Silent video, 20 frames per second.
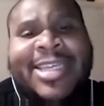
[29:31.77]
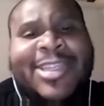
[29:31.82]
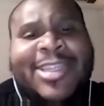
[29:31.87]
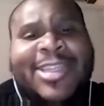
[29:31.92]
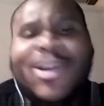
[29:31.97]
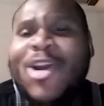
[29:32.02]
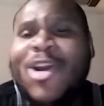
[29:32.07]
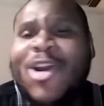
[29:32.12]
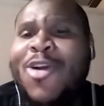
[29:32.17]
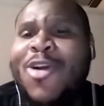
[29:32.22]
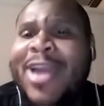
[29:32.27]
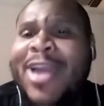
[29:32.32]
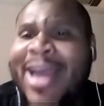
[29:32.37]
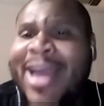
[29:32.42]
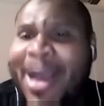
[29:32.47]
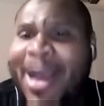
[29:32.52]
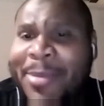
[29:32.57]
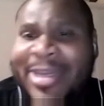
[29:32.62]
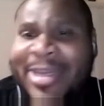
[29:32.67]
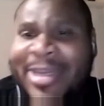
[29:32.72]
The girl had
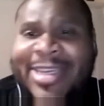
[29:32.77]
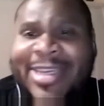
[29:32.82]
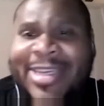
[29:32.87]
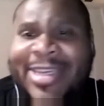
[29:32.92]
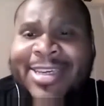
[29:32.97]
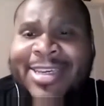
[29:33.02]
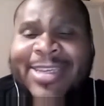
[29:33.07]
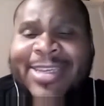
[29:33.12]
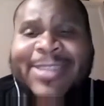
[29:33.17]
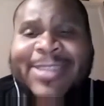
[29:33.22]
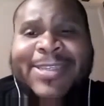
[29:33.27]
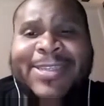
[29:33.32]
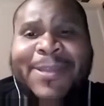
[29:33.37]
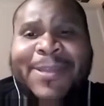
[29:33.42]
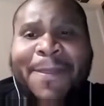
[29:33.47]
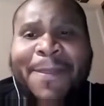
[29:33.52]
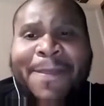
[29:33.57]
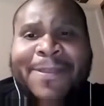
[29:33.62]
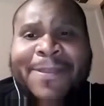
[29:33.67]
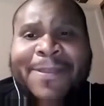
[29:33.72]
how many kids?
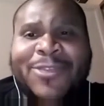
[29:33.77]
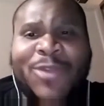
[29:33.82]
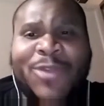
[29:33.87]
She had